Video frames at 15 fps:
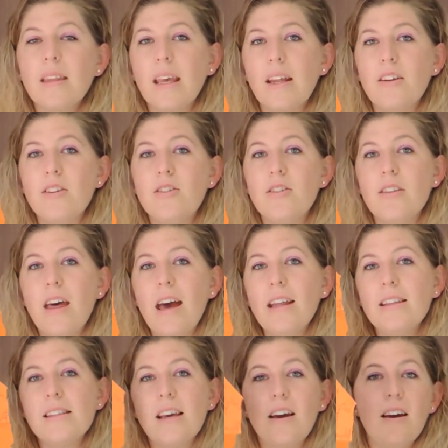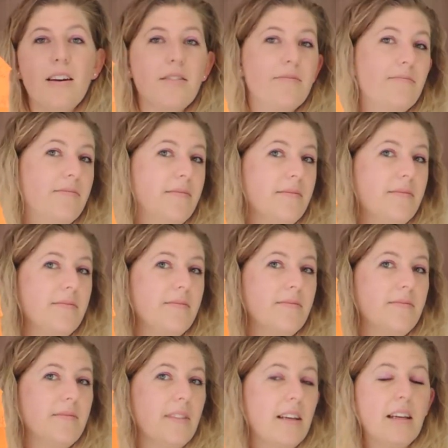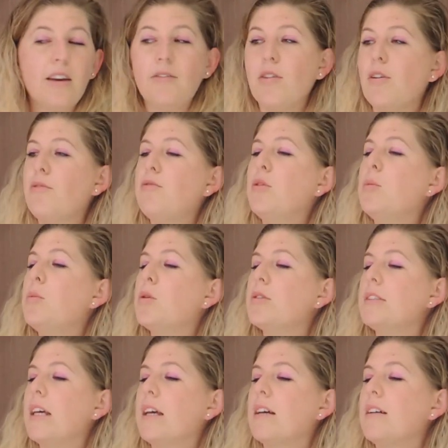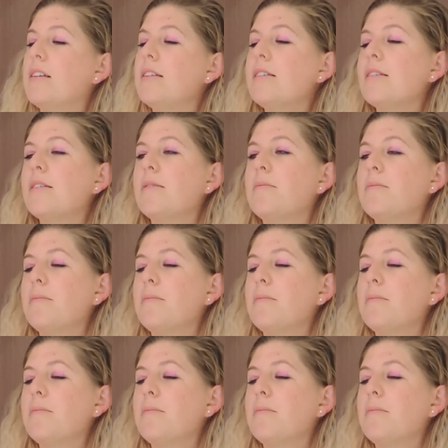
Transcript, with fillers: Can you do that? give you a few more seconds.